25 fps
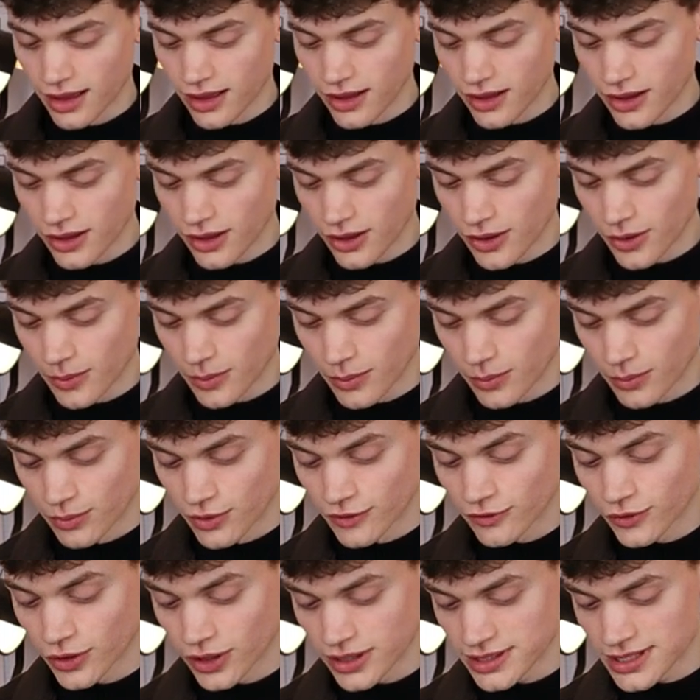Um,
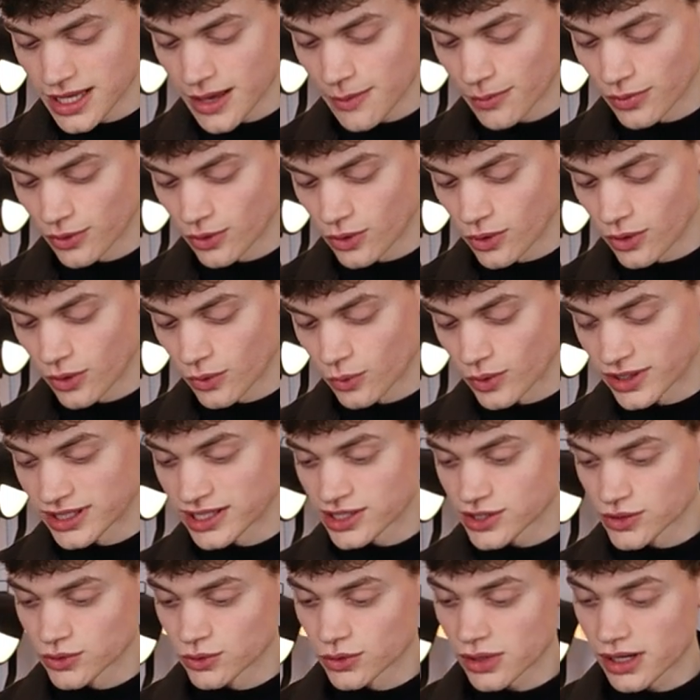but for example, with
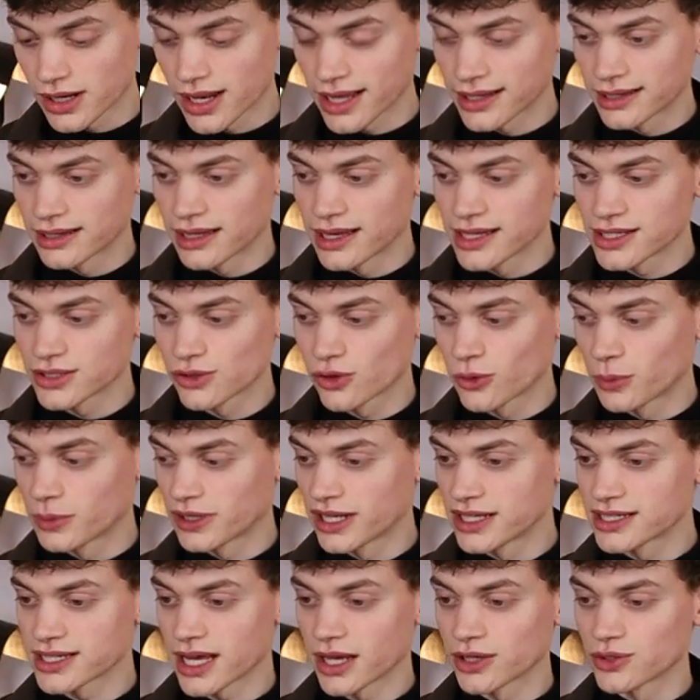this Nordlight glazing
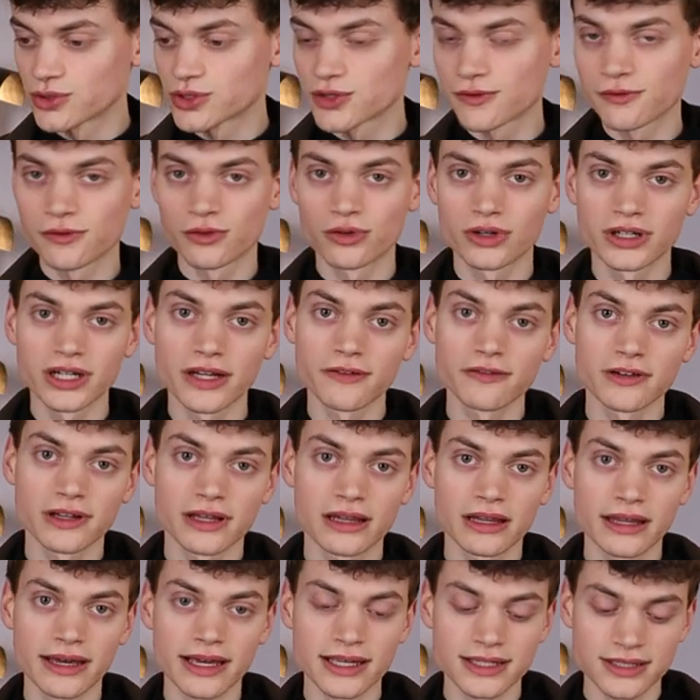combination, I use four different
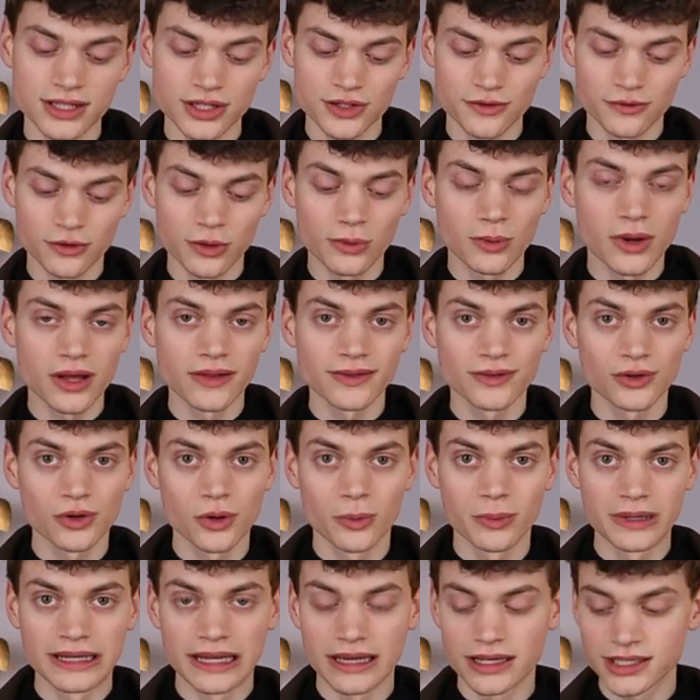glazes for one
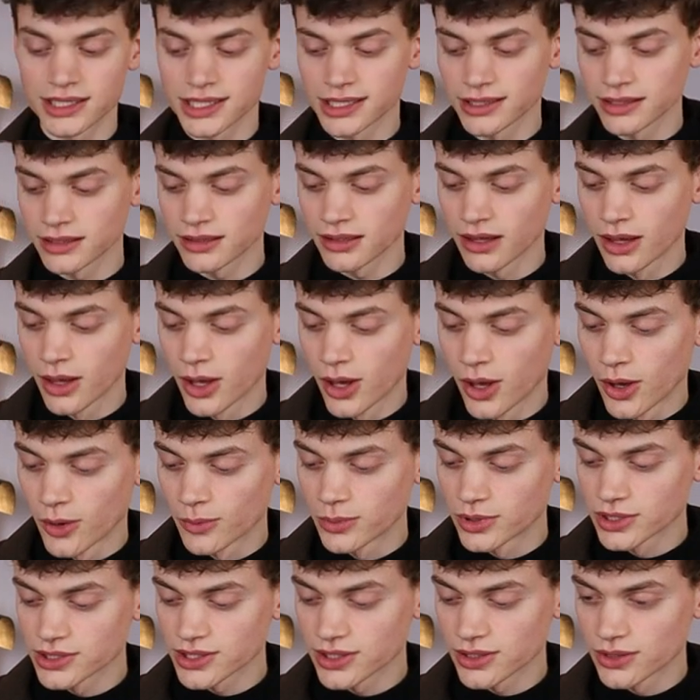combination,
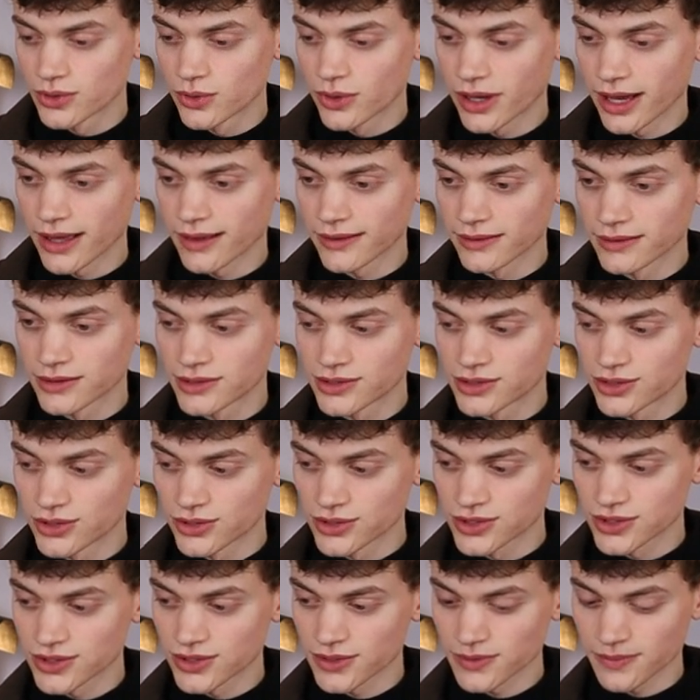but you can
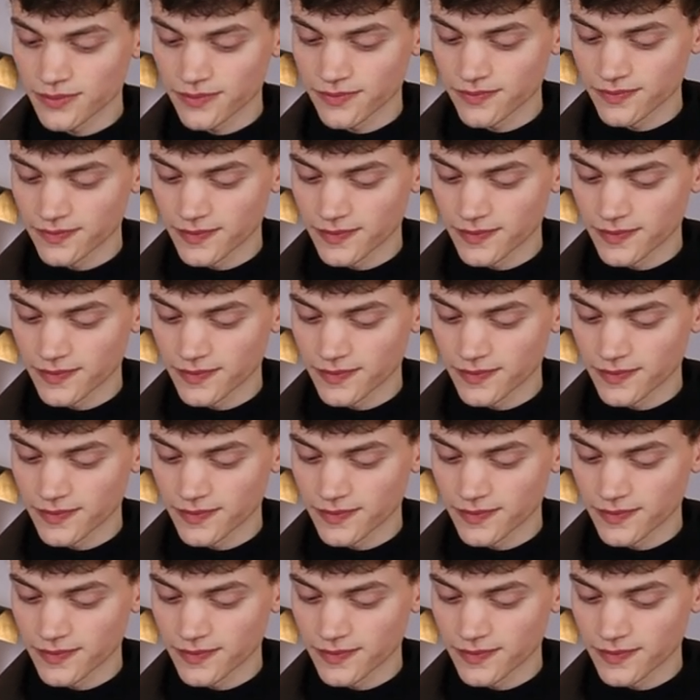just